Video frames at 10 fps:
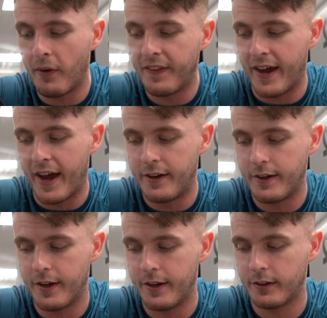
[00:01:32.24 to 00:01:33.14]
on the head
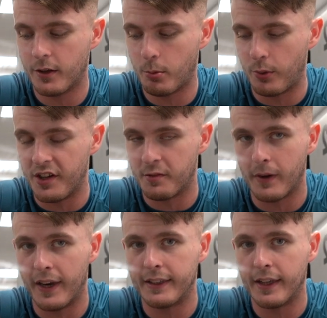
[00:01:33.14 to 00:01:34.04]
a couple of weeks
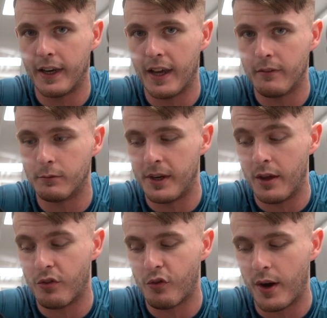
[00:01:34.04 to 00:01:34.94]
back and I haven't been
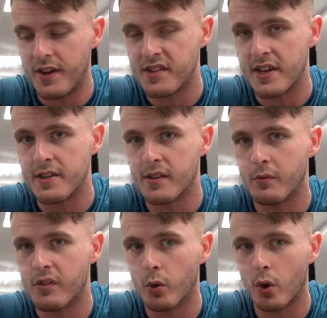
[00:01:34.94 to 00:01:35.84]
able to train since. I'm
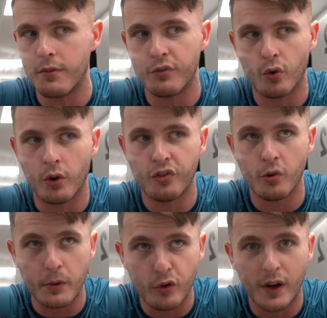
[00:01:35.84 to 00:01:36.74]
still not even sure I
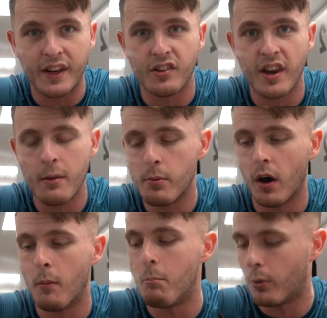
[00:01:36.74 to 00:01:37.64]
should be training today, but
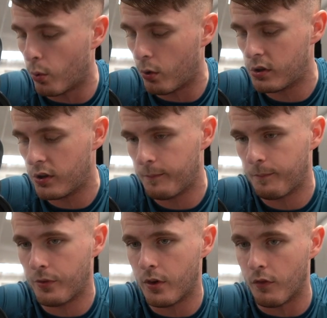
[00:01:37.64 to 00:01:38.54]
I'm bored
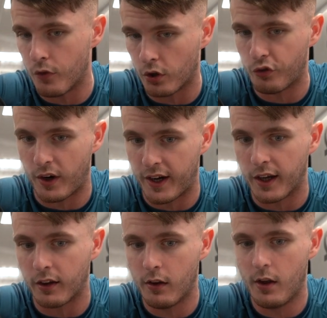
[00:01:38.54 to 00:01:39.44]
of not
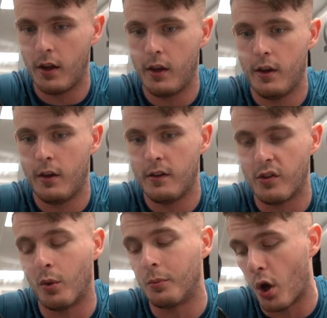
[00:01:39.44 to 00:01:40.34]
training.
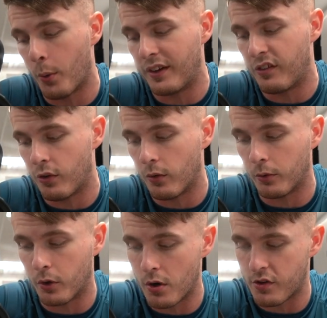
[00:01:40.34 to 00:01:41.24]
So I'm going to,
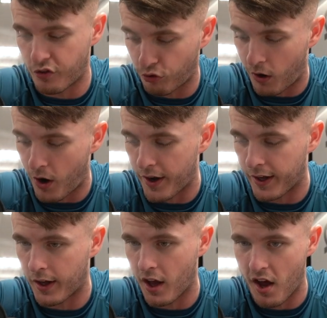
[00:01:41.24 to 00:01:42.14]
I'm going to try.
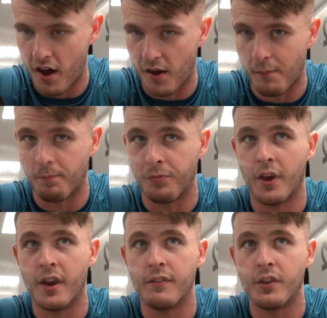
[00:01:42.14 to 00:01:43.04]
Um,
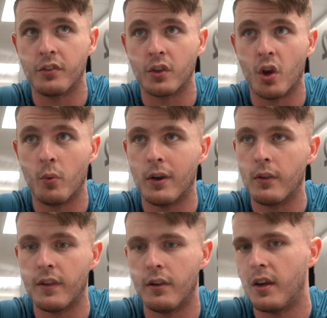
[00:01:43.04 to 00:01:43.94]
and if it doesn't go well,
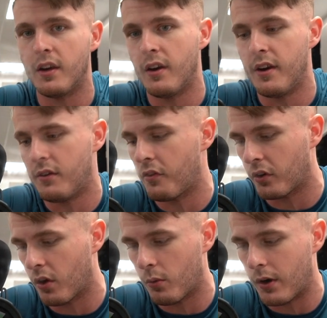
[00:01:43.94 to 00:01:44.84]
then it, it doesn't
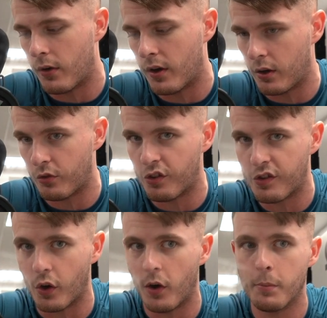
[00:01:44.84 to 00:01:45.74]
go well and I'll just
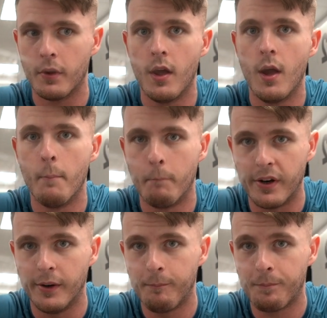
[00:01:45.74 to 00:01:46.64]
stop.
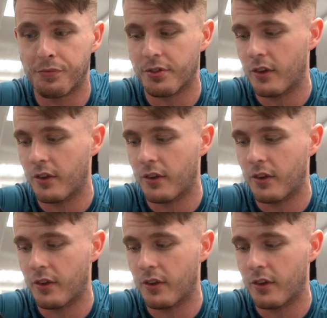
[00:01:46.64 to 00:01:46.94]
But